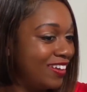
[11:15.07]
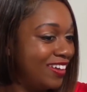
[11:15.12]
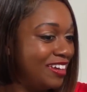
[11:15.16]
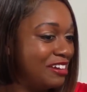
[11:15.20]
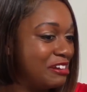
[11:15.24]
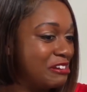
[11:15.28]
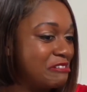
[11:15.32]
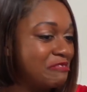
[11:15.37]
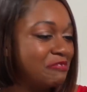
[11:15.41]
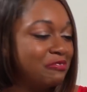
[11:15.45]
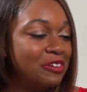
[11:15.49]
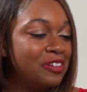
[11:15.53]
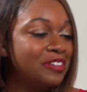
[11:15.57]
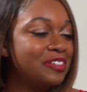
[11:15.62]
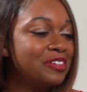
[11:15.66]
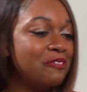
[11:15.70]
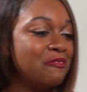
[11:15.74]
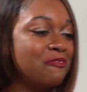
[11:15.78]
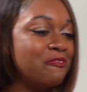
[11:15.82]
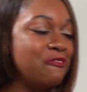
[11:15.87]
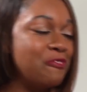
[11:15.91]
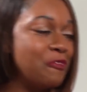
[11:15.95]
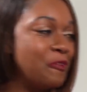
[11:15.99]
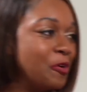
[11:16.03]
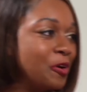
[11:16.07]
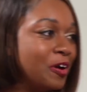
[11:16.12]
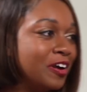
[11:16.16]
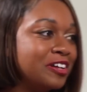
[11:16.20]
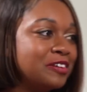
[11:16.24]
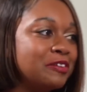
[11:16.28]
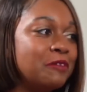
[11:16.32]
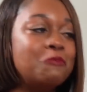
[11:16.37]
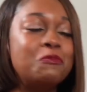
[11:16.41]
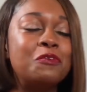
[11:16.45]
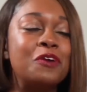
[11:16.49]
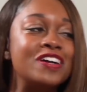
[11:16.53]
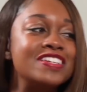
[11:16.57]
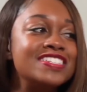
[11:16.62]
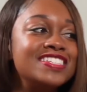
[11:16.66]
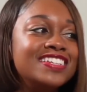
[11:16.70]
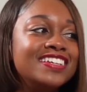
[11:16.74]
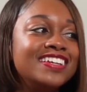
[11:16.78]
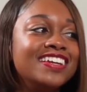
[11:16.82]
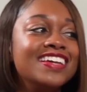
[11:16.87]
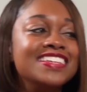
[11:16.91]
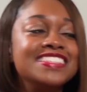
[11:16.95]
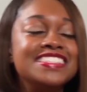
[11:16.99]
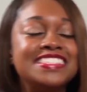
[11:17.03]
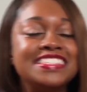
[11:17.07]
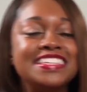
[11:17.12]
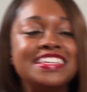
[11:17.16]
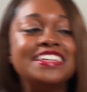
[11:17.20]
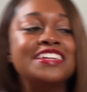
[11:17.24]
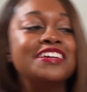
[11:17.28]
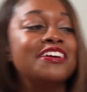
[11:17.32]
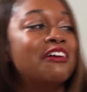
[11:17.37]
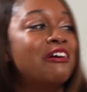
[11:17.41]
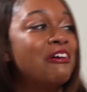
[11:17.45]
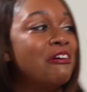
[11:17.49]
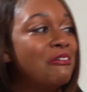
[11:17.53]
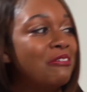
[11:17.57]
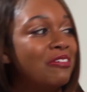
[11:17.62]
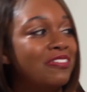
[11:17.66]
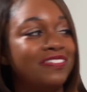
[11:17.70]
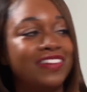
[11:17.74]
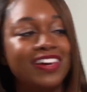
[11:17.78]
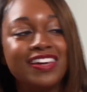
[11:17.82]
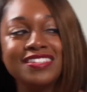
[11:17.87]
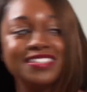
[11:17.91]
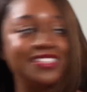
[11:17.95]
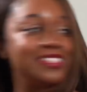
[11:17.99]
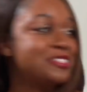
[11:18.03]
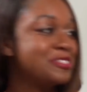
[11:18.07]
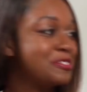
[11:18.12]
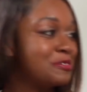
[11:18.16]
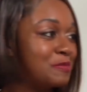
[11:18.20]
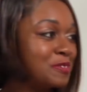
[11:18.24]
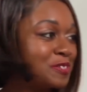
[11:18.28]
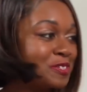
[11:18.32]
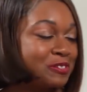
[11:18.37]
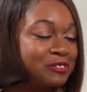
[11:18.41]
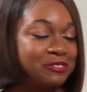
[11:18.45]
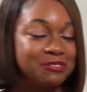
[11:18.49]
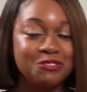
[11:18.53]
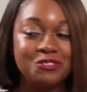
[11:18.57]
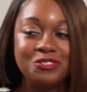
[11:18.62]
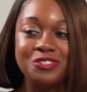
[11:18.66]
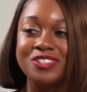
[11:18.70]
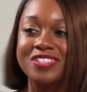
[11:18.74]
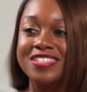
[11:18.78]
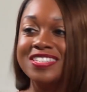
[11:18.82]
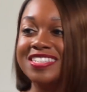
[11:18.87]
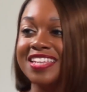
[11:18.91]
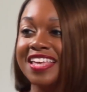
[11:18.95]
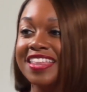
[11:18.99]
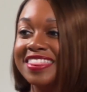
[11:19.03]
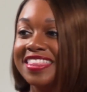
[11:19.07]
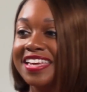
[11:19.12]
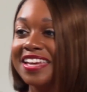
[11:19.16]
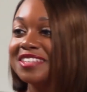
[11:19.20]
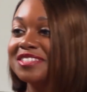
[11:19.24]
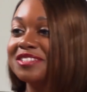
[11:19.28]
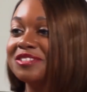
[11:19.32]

here, William Ford, President and CEO of K-System Solutions. And thanks